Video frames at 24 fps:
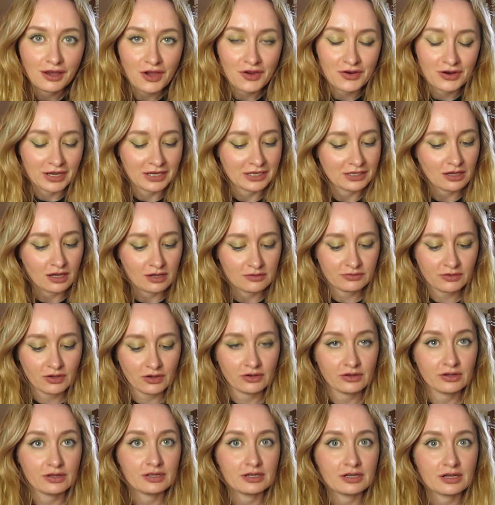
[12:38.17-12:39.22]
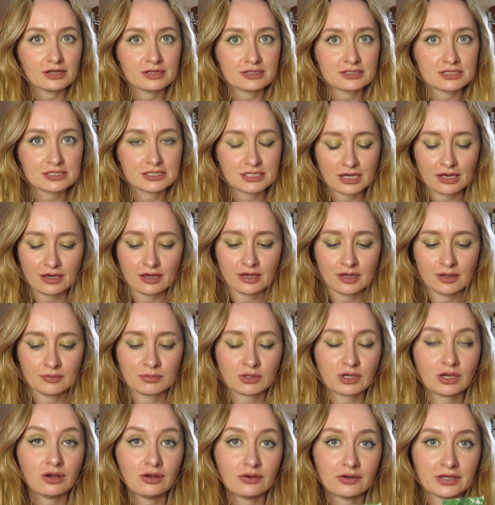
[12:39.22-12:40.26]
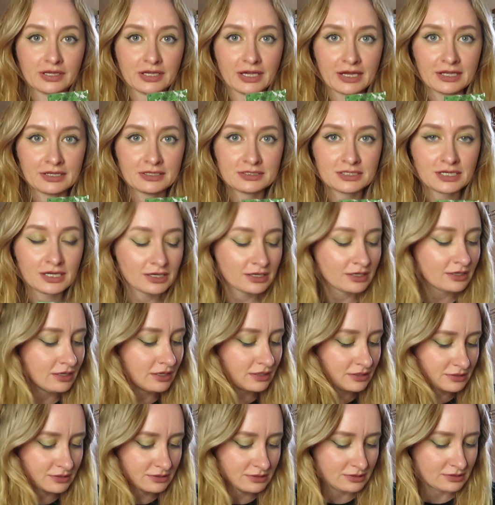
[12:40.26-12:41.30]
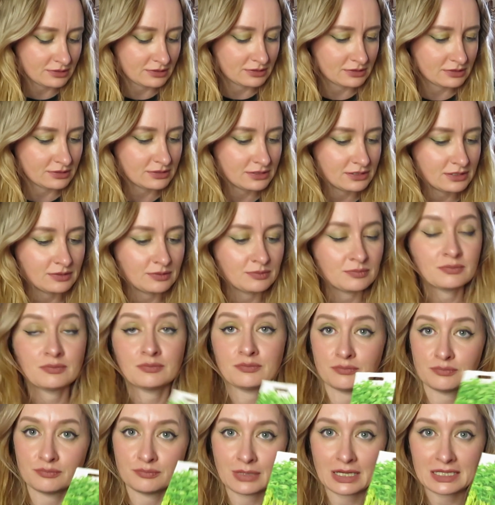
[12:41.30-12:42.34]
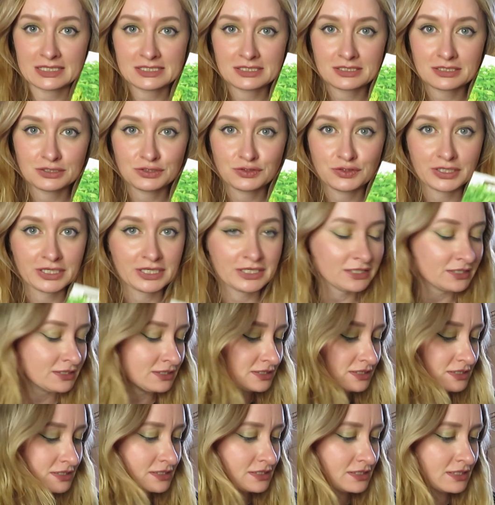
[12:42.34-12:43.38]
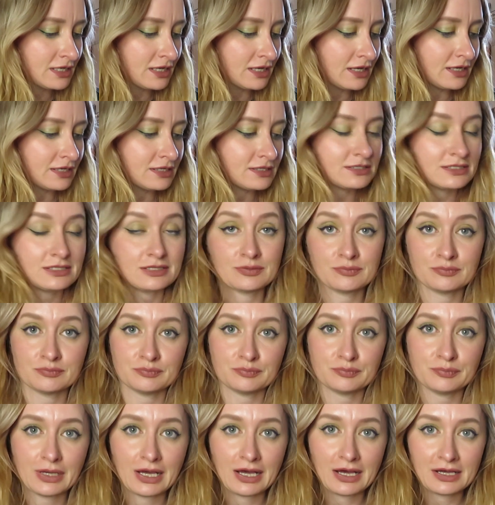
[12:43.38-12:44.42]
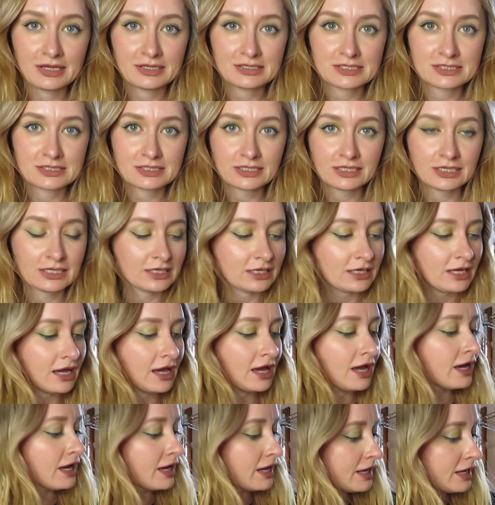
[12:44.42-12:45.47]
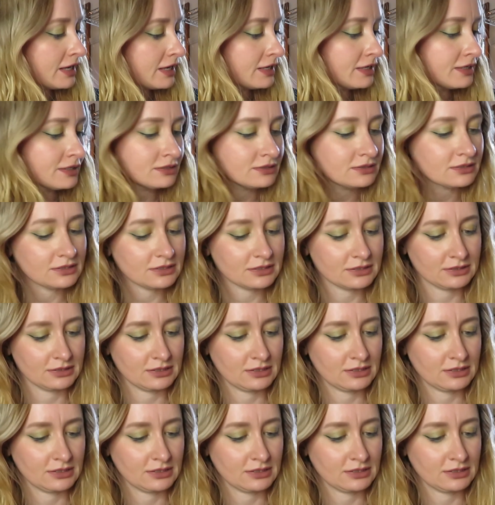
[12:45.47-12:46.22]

Alright, I've got some coriander, some mustard greens, some parsley, and